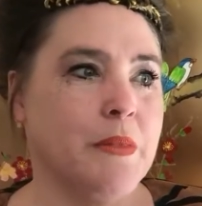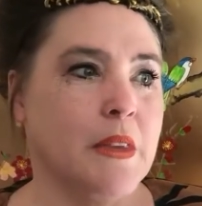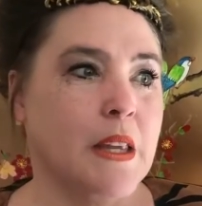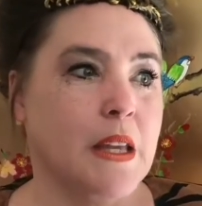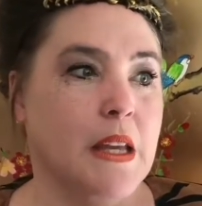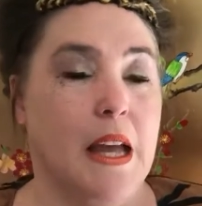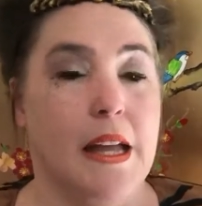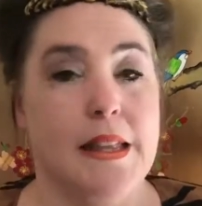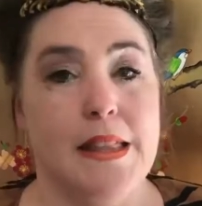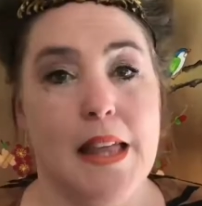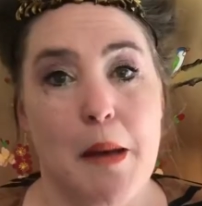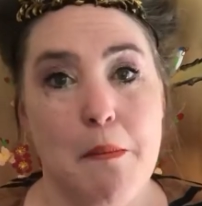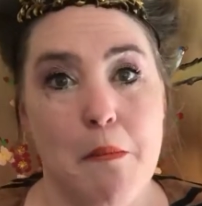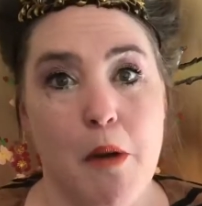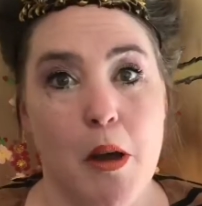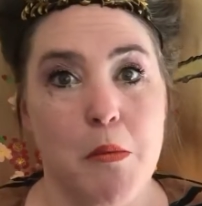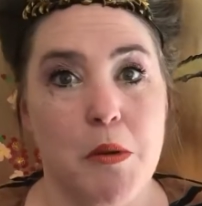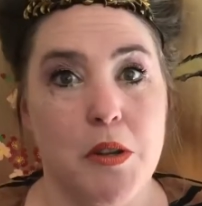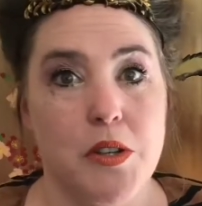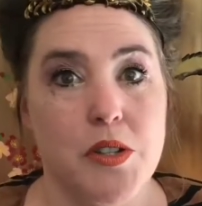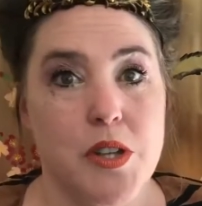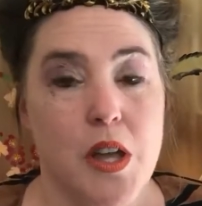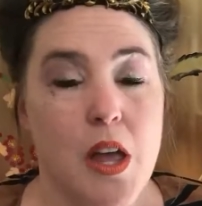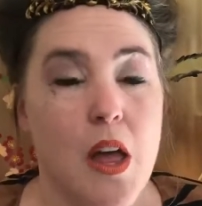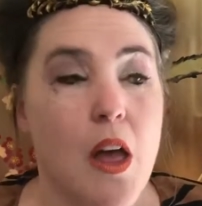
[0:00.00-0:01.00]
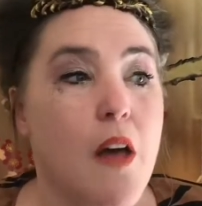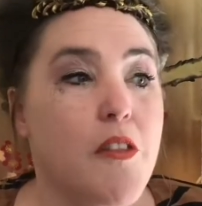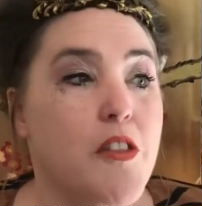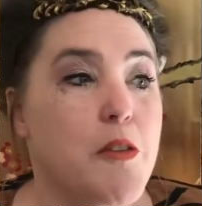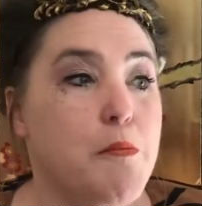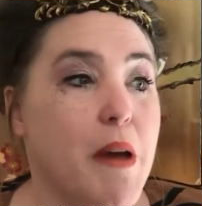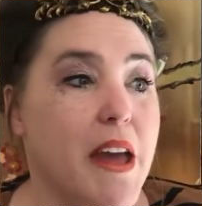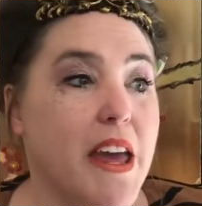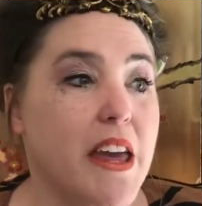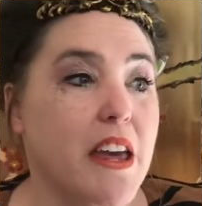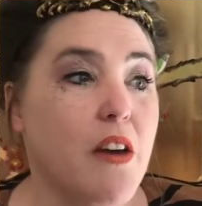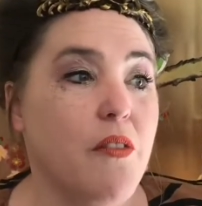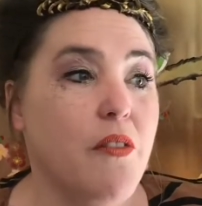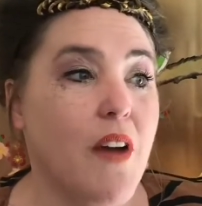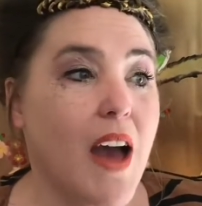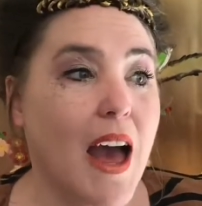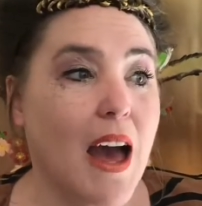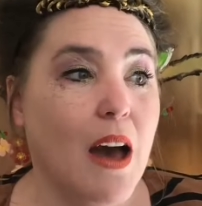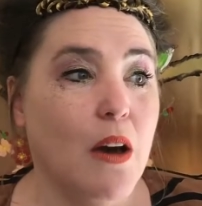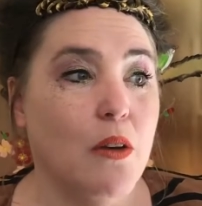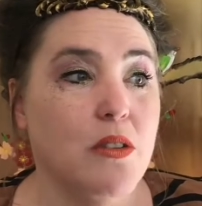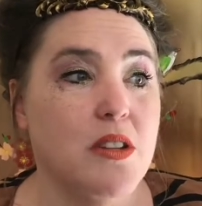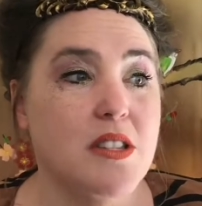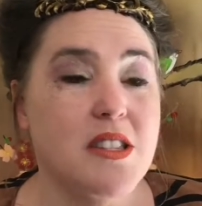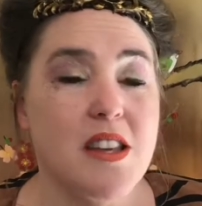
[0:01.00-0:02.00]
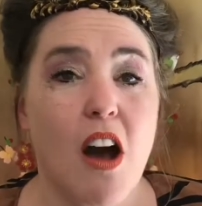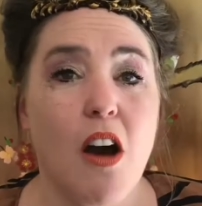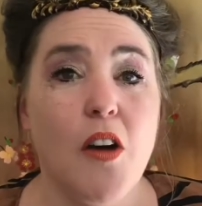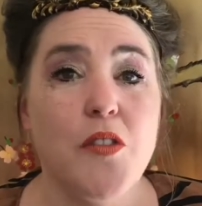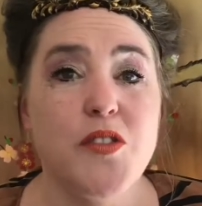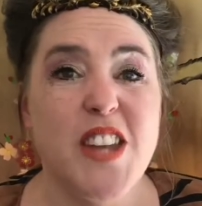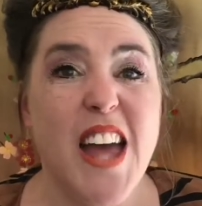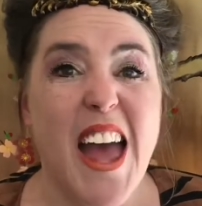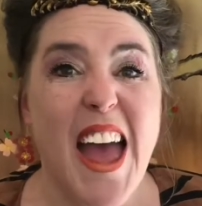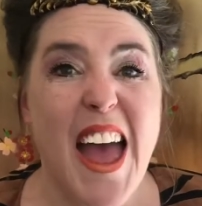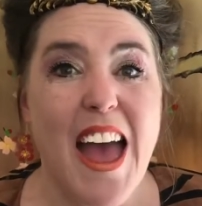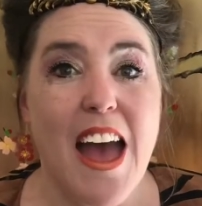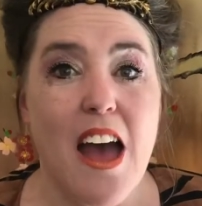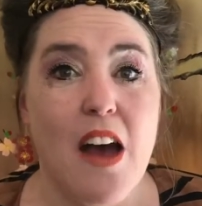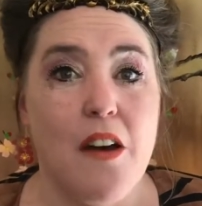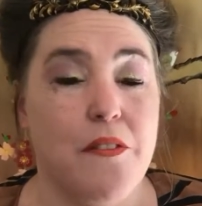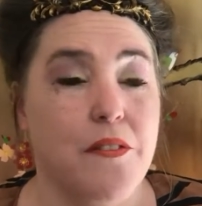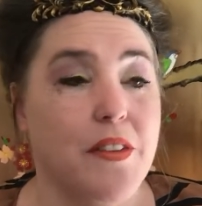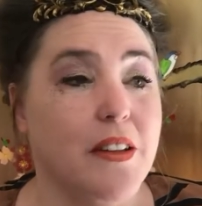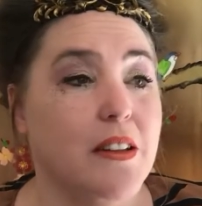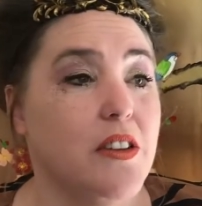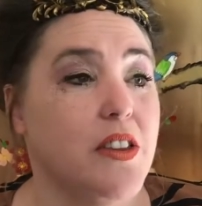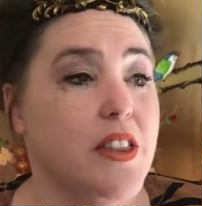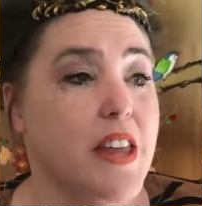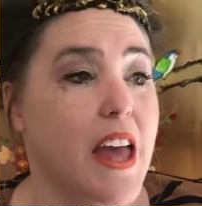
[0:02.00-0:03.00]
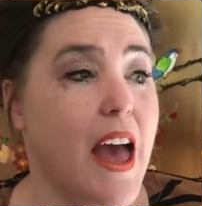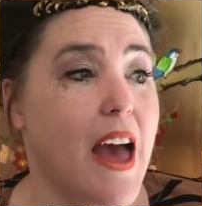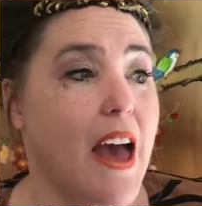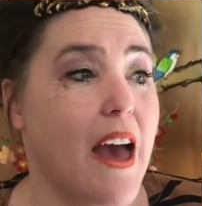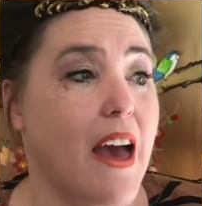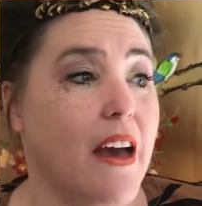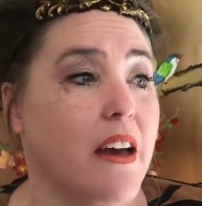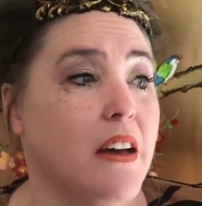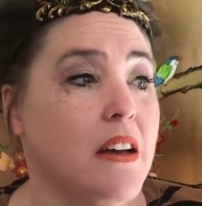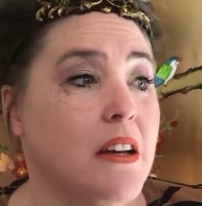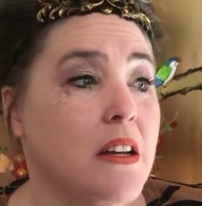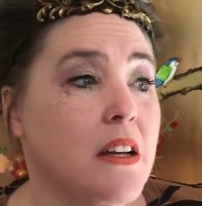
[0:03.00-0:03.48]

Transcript: At that moment, the baying of hounds after hare filled the air.